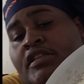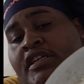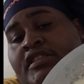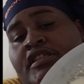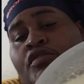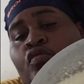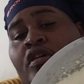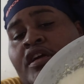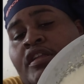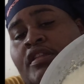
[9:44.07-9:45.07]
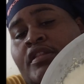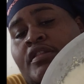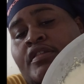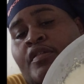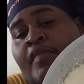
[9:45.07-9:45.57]
this is what
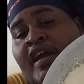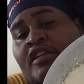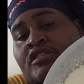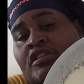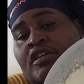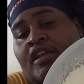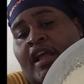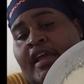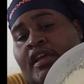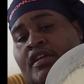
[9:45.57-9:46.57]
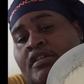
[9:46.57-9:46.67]
the batter should look like.